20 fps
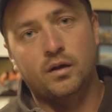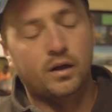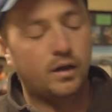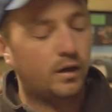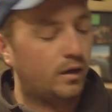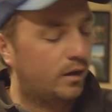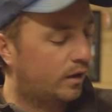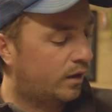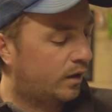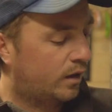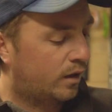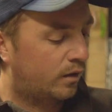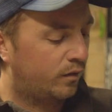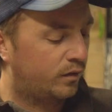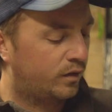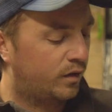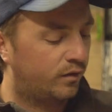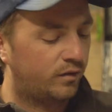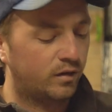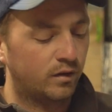And I
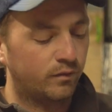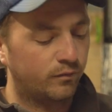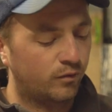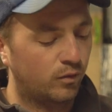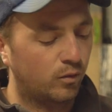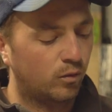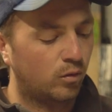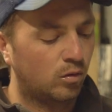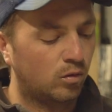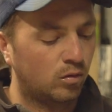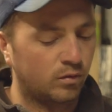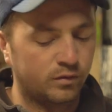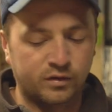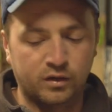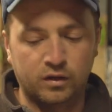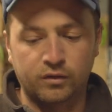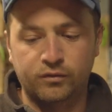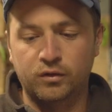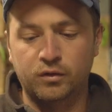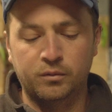use them for all,
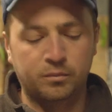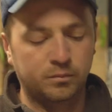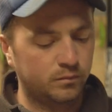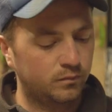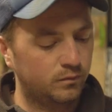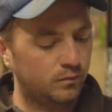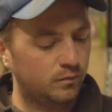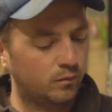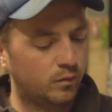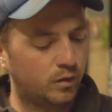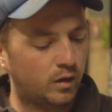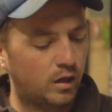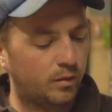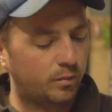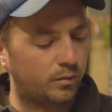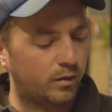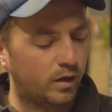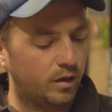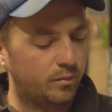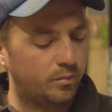so if I want to
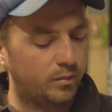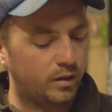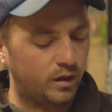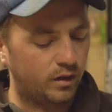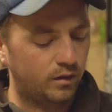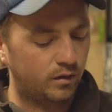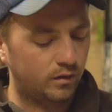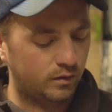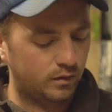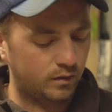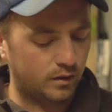upgrade me